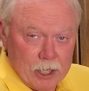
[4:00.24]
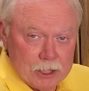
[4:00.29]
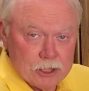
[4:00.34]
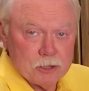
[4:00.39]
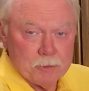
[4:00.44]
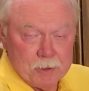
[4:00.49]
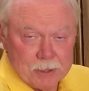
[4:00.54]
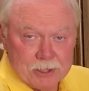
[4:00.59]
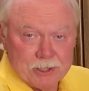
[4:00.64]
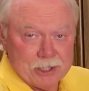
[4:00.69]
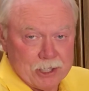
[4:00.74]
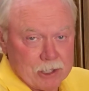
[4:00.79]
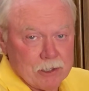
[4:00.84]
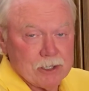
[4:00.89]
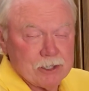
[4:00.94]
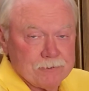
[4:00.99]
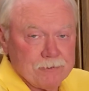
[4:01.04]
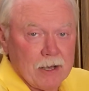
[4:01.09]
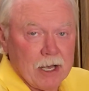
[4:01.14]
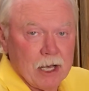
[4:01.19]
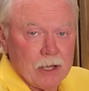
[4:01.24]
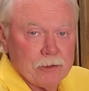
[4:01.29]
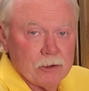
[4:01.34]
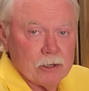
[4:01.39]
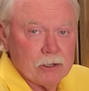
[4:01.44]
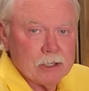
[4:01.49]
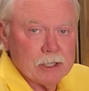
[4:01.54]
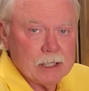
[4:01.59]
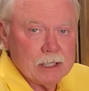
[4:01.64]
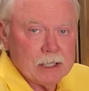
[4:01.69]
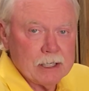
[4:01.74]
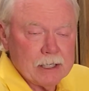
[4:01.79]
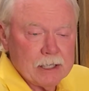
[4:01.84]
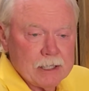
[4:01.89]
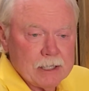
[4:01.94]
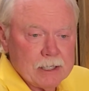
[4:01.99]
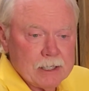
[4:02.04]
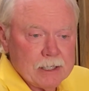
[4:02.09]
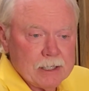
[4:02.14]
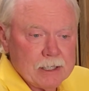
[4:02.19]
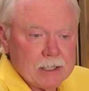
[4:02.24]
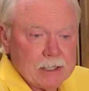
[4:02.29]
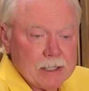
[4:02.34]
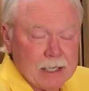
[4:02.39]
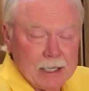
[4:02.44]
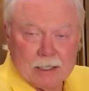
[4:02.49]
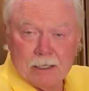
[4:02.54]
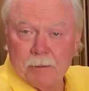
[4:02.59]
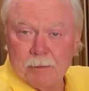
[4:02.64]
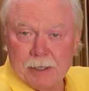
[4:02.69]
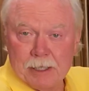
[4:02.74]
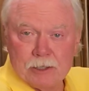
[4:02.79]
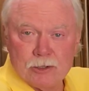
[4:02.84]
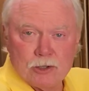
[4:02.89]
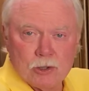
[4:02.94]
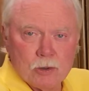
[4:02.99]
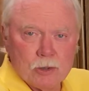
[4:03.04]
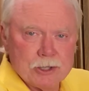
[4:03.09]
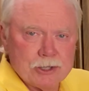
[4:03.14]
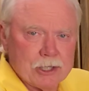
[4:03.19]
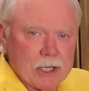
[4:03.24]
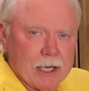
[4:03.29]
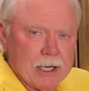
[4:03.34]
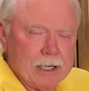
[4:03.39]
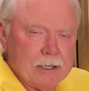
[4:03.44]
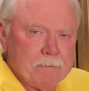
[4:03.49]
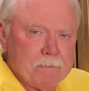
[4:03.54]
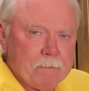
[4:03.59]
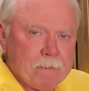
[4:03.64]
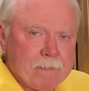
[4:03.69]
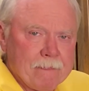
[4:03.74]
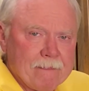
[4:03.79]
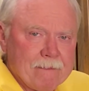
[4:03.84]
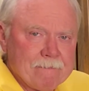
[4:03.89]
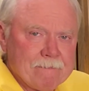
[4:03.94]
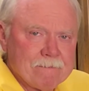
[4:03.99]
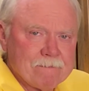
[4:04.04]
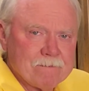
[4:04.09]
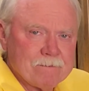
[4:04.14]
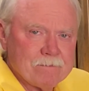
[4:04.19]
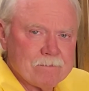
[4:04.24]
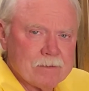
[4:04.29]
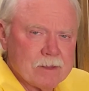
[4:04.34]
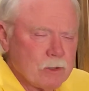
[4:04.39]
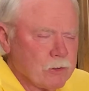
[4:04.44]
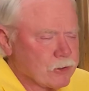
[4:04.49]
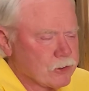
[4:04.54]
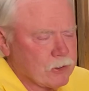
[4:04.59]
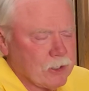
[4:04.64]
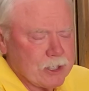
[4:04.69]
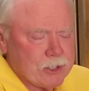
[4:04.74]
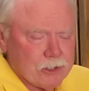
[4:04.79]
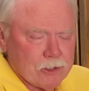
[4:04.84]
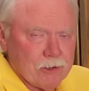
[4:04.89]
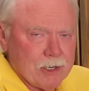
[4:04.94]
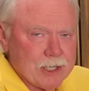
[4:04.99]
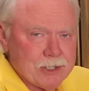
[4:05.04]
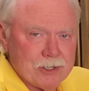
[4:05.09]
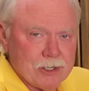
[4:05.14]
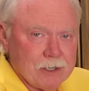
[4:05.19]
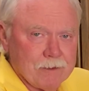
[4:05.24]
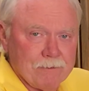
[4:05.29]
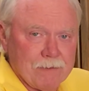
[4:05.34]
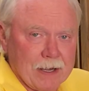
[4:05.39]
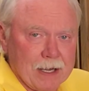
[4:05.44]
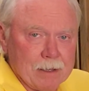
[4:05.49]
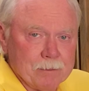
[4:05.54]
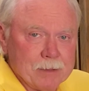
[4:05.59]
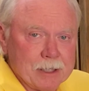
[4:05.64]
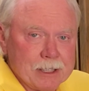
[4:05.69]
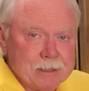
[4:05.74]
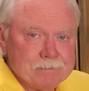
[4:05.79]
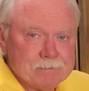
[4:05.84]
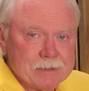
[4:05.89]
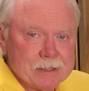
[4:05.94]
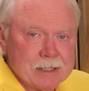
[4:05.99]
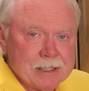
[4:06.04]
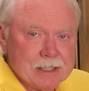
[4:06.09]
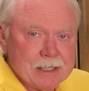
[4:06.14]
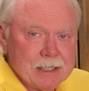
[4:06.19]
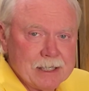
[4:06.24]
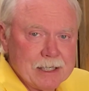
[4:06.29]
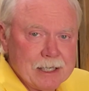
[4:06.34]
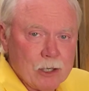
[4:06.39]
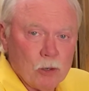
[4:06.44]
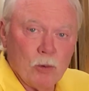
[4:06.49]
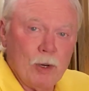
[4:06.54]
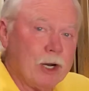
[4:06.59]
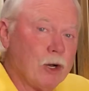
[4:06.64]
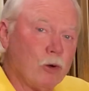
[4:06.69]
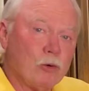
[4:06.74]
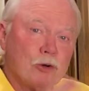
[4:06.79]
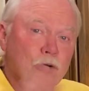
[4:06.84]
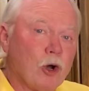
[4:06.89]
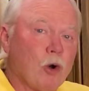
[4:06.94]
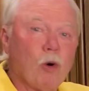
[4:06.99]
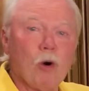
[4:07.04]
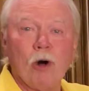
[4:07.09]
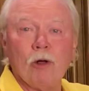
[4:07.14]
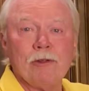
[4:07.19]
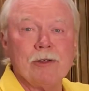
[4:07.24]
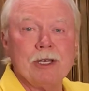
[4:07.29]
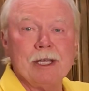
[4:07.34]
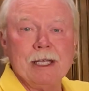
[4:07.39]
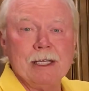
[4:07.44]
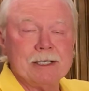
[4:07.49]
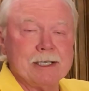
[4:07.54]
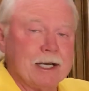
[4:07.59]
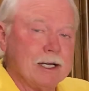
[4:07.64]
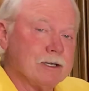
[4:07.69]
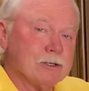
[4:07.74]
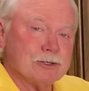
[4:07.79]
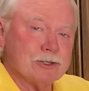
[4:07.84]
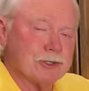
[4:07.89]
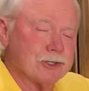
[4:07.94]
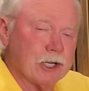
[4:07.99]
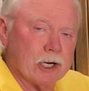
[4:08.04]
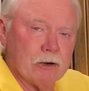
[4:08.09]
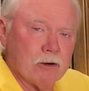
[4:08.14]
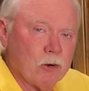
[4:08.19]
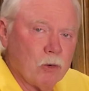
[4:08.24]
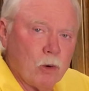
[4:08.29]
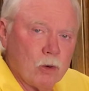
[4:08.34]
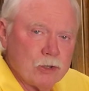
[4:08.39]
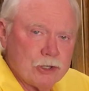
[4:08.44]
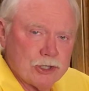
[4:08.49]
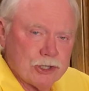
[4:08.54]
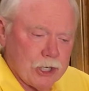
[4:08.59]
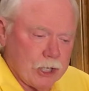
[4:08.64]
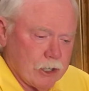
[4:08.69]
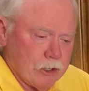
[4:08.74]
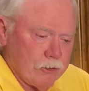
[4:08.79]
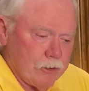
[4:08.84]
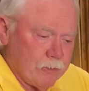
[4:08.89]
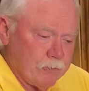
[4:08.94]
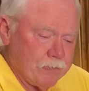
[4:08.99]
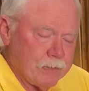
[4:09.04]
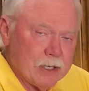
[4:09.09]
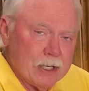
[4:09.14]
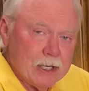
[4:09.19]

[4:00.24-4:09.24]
husband, Sarah's father, had committed suicide. There was great stress in the family. We don't know all the details. Sarah won't share them.